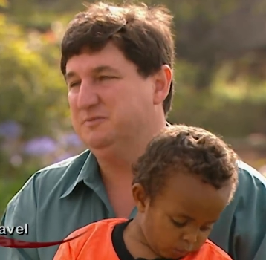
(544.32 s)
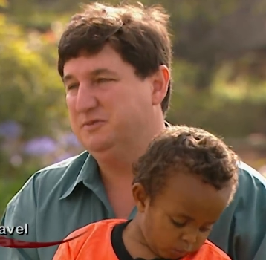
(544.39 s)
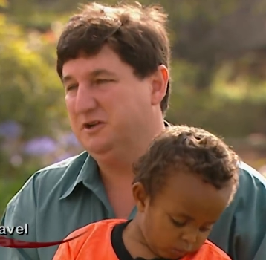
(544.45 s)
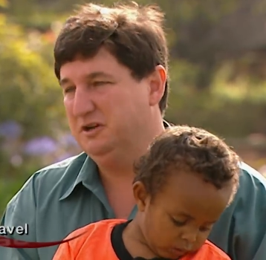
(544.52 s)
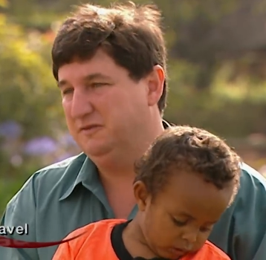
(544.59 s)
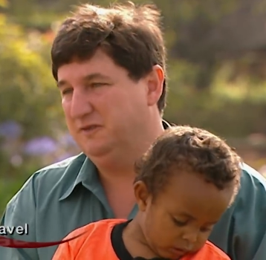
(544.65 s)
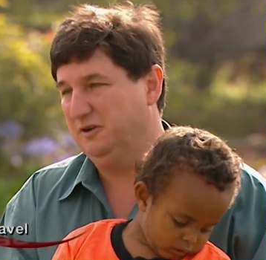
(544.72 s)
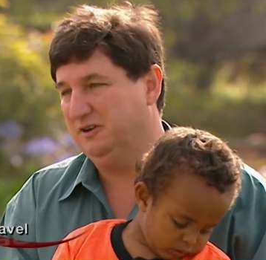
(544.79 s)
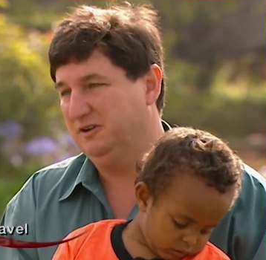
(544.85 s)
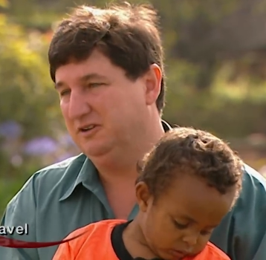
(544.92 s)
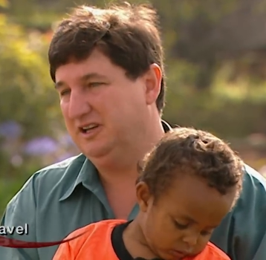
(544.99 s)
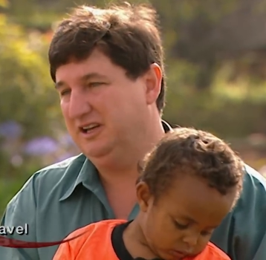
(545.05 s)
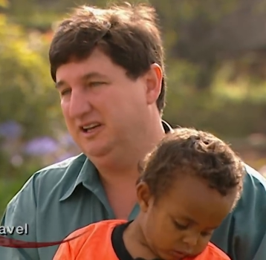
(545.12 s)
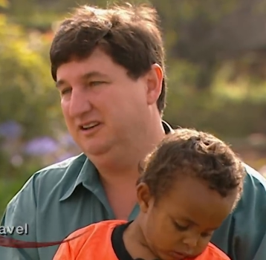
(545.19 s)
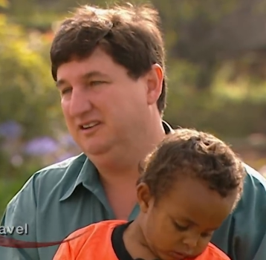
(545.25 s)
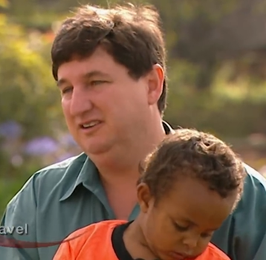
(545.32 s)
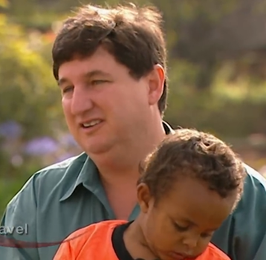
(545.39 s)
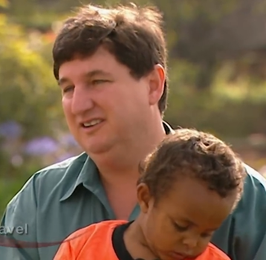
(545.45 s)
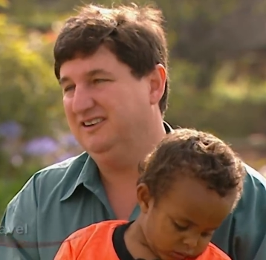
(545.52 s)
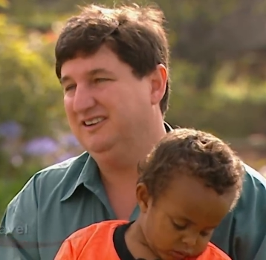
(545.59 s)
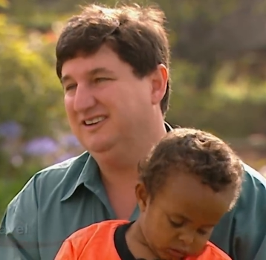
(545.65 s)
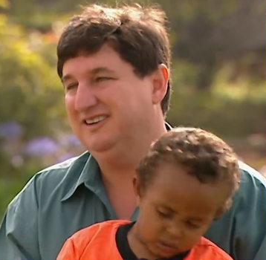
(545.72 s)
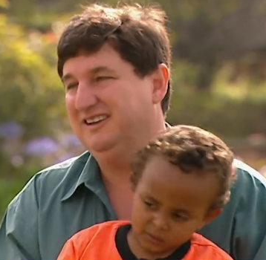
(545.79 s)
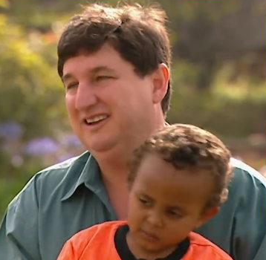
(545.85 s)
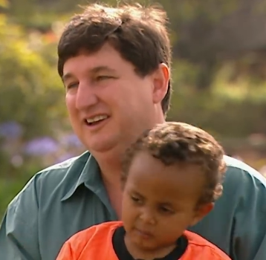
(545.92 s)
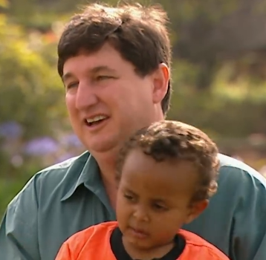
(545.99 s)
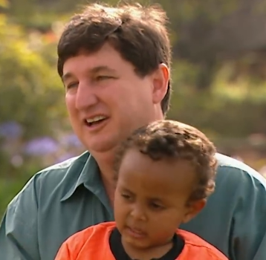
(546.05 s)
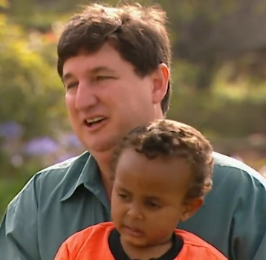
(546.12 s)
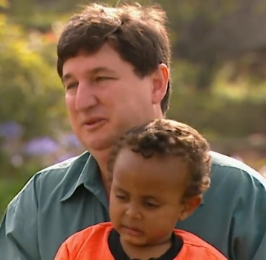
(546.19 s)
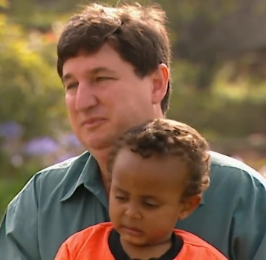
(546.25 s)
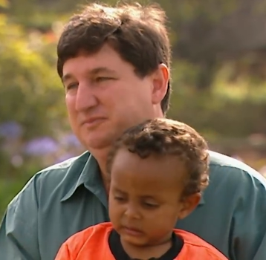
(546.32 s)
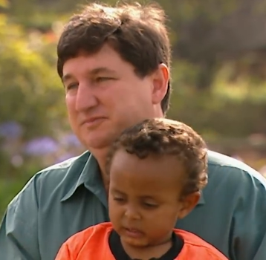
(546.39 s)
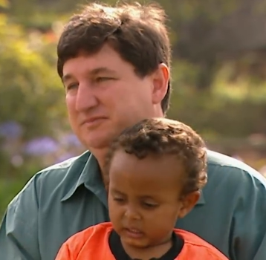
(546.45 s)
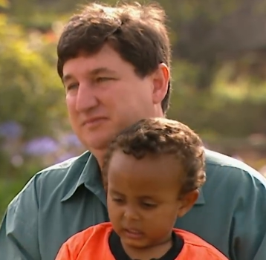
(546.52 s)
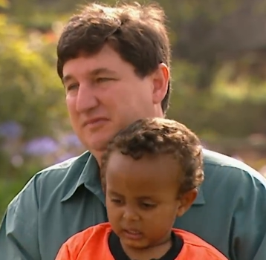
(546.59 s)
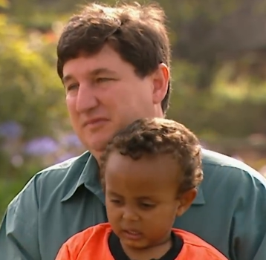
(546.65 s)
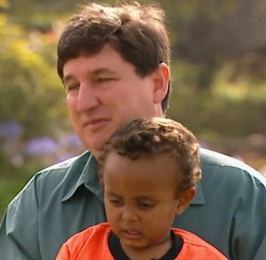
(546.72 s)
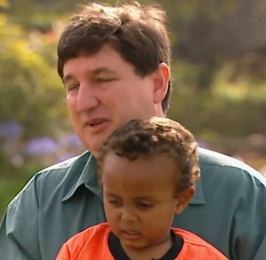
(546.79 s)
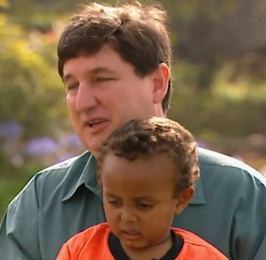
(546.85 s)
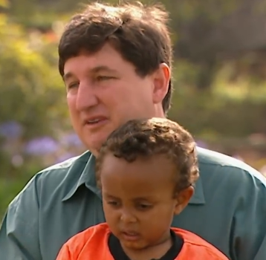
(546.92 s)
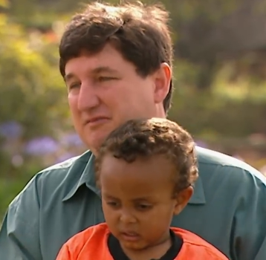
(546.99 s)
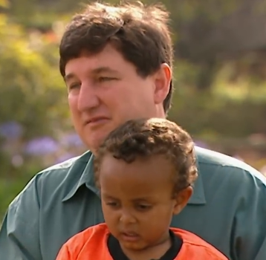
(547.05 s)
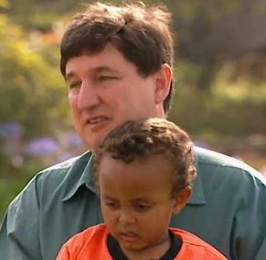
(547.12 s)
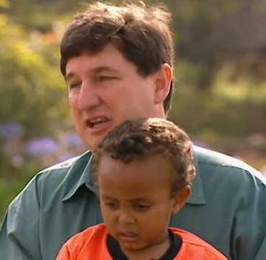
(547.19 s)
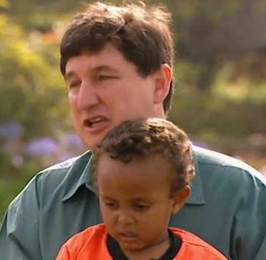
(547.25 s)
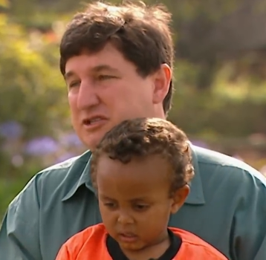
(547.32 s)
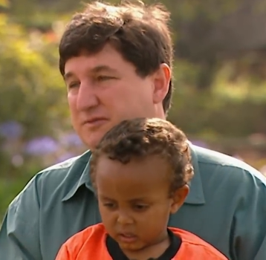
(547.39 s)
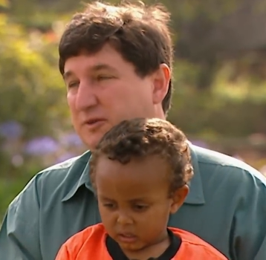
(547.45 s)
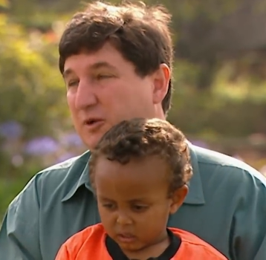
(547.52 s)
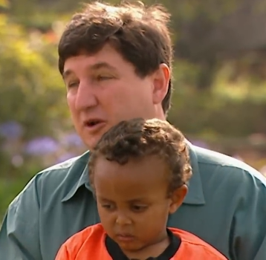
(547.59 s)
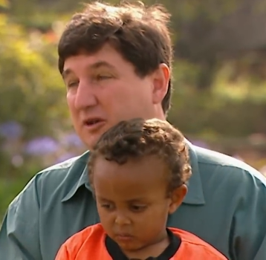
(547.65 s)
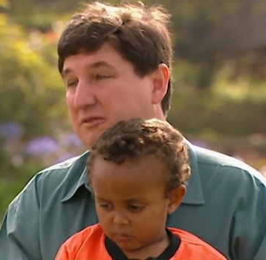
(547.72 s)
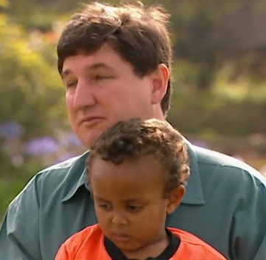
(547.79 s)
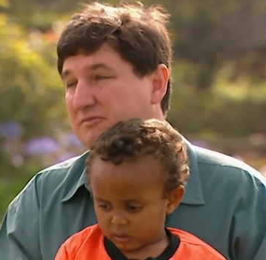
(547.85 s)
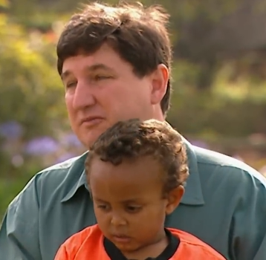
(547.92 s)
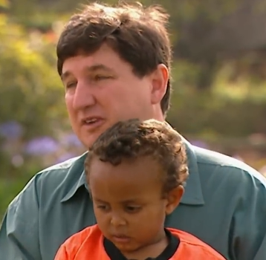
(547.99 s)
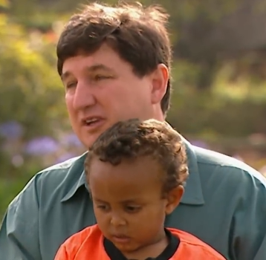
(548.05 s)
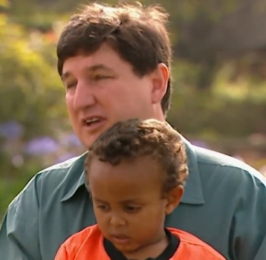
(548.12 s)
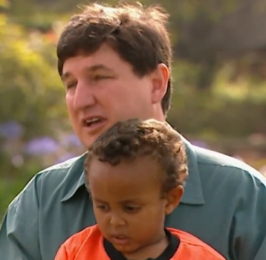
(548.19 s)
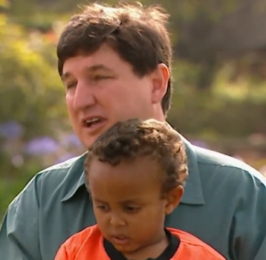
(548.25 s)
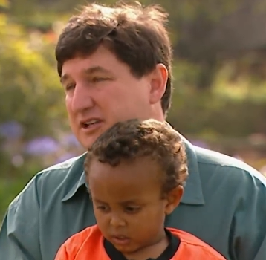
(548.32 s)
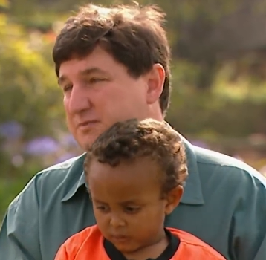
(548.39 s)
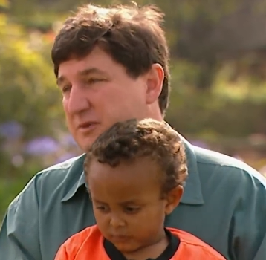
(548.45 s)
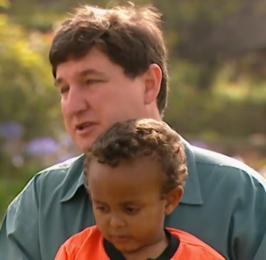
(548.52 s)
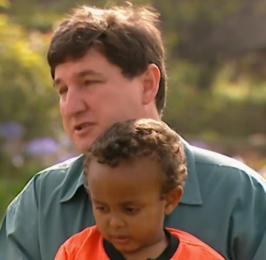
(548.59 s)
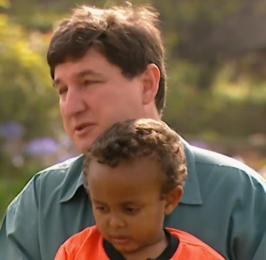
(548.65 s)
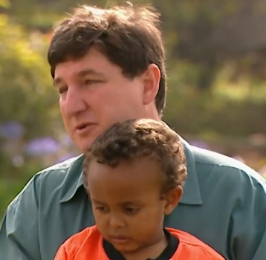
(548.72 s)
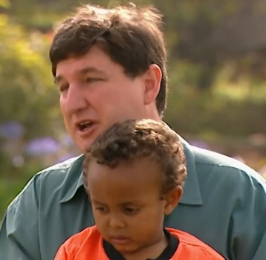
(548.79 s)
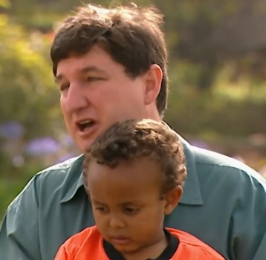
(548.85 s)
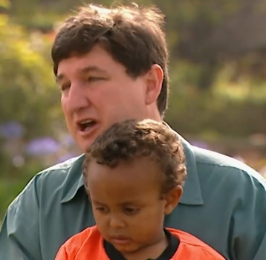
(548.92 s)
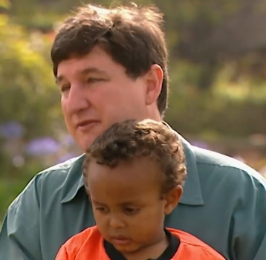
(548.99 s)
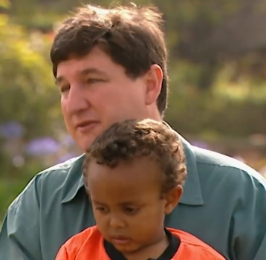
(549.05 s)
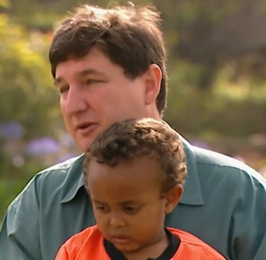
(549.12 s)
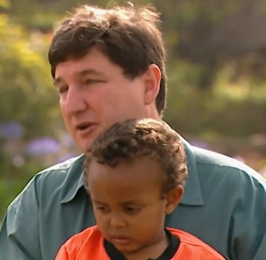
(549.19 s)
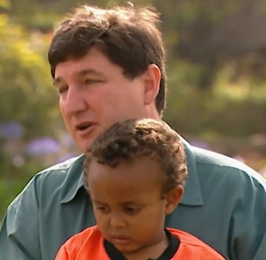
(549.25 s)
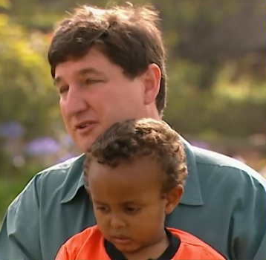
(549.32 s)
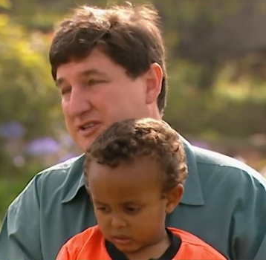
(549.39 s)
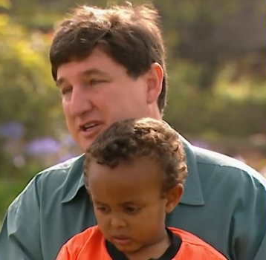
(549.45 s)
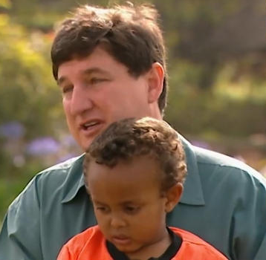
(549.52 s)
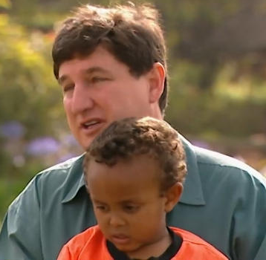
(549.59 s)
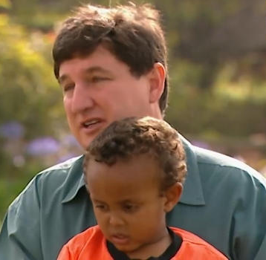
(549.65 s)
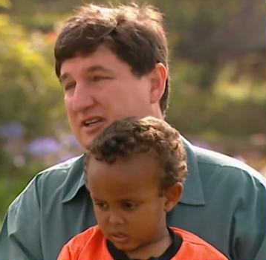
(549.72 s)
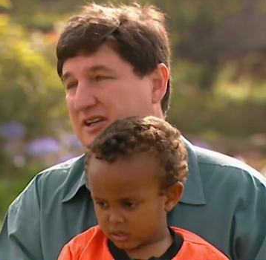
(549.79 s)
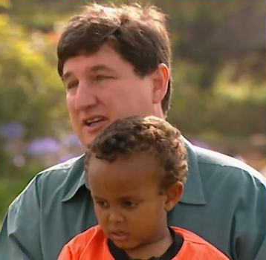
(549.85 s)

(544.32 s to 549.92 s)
Speaker 1: a beautiful little kid, um, but he's full on, as most two and a half year olds are.